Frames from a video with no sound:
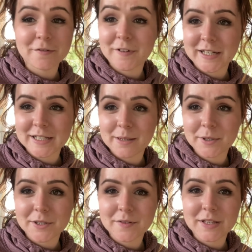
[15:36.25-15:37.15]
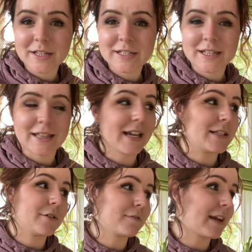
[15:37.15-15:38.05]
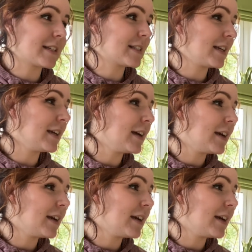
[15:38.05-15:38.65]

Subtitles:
fantasy books for this, and that is not fantasy.